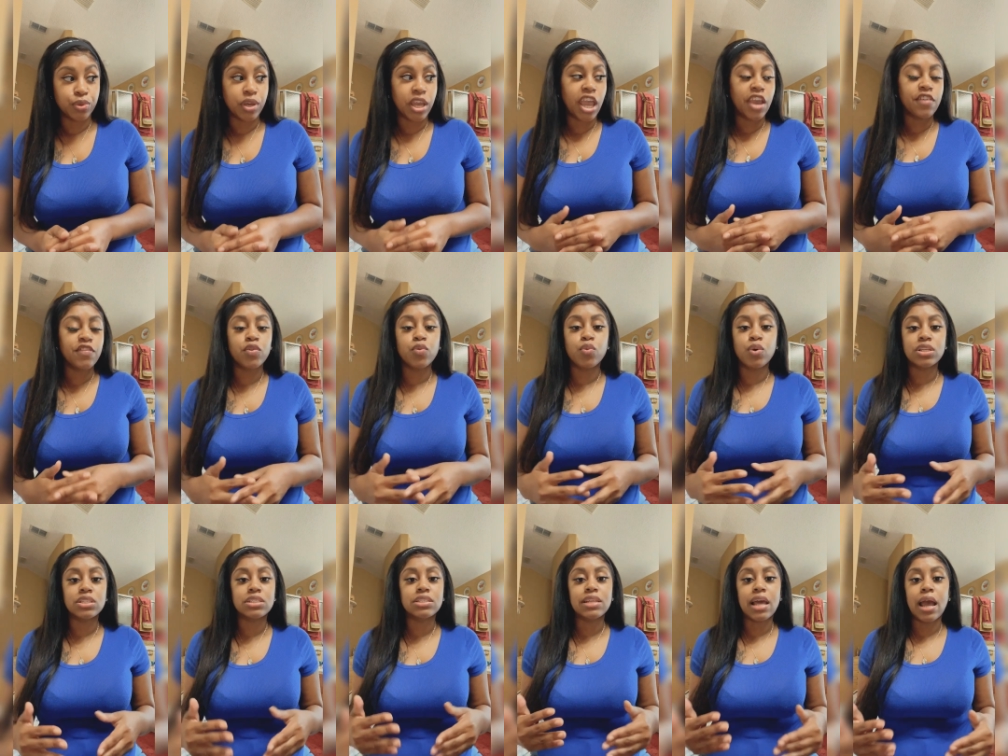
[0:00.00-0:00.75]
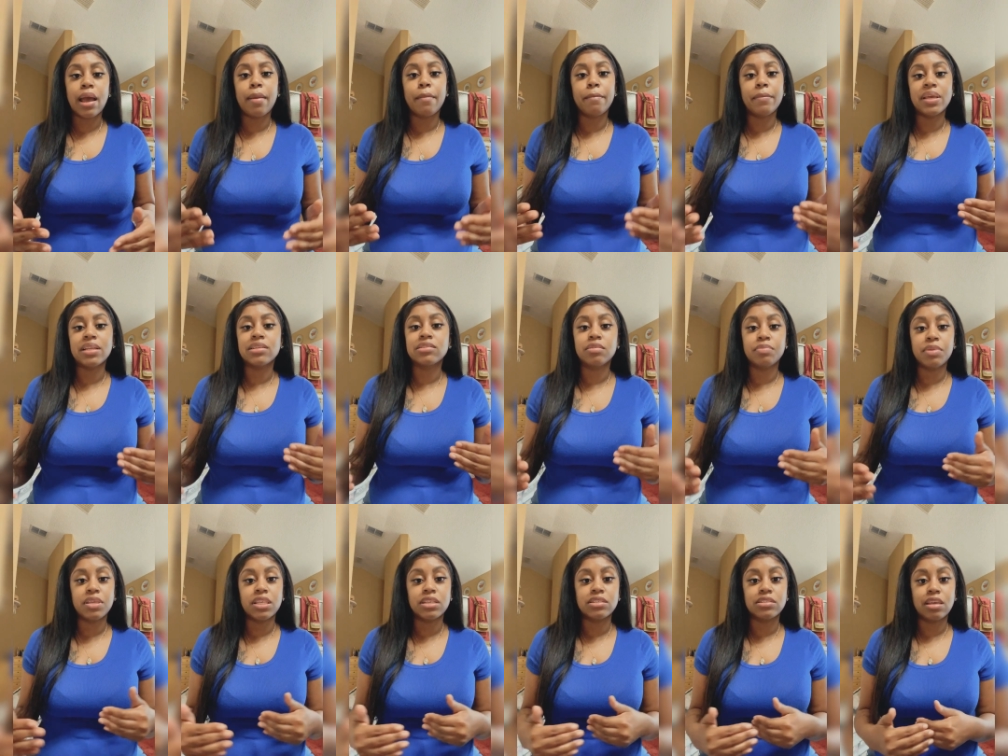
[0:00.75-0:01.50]
Everyone's not meant to
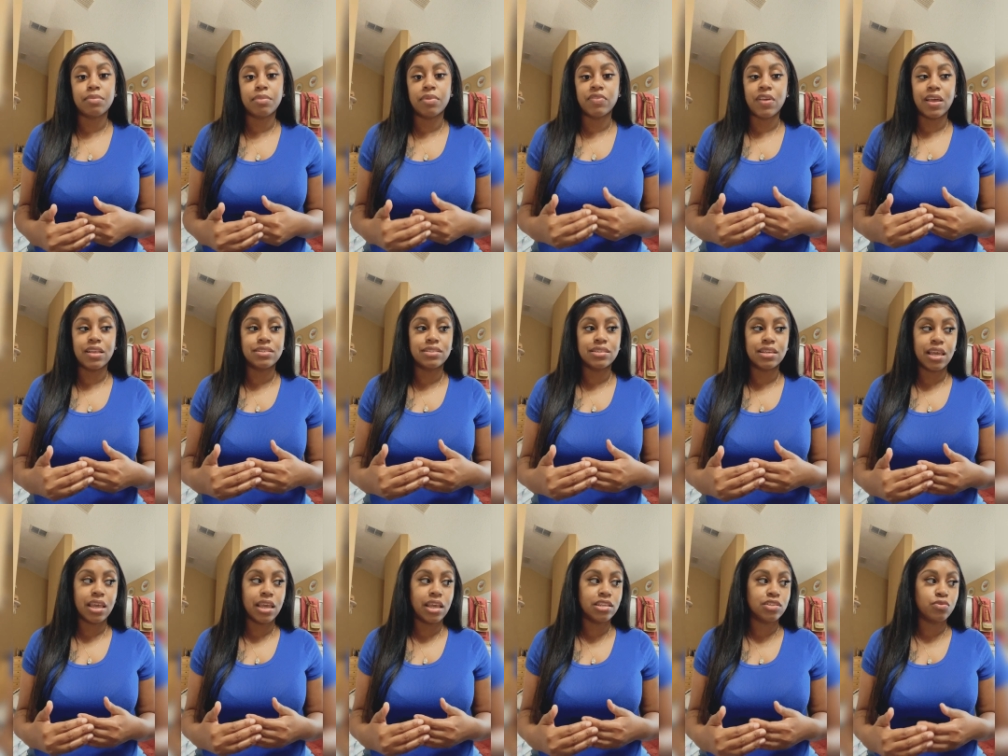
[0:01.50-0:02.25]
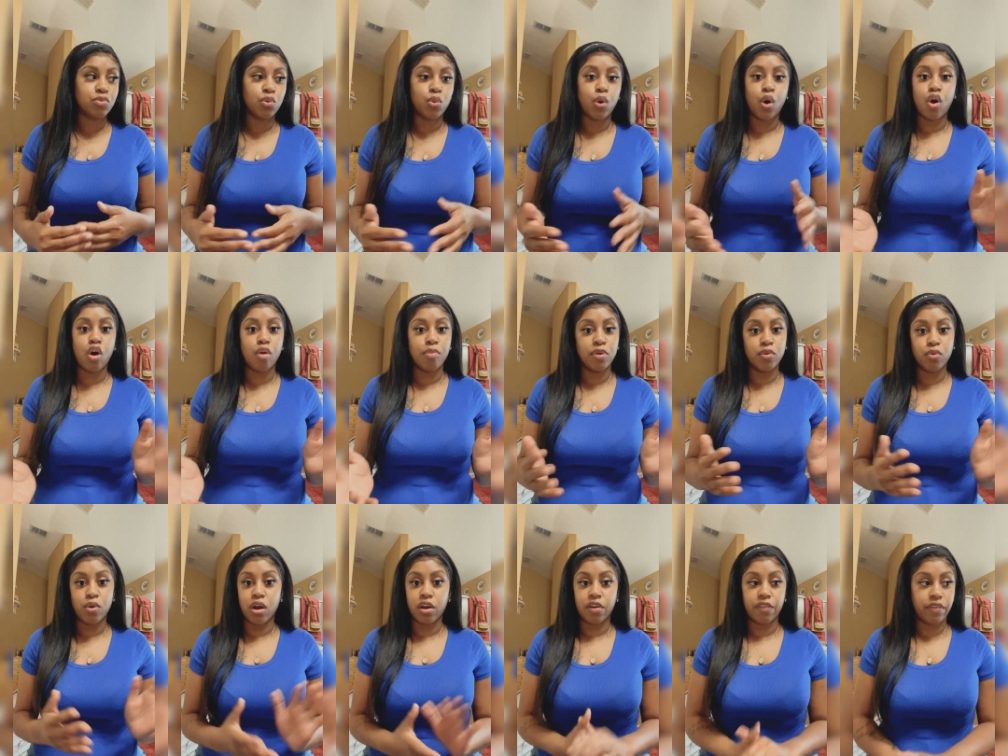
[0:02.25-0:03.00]
be the same. If that's the case, we will all be
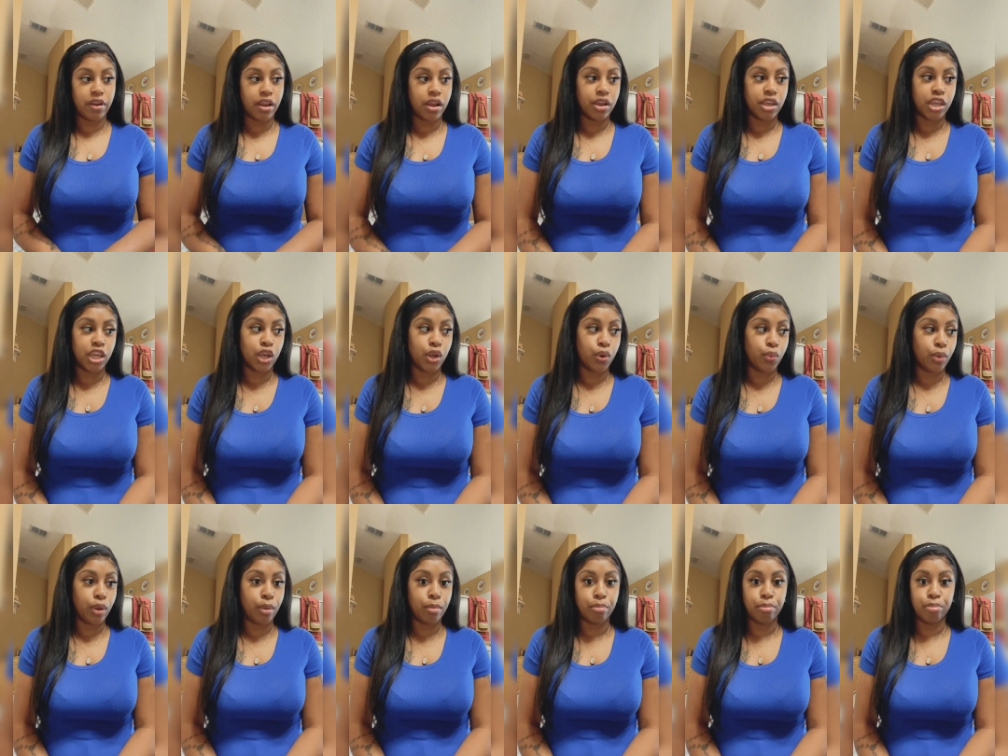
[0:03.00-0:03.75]
walking around here with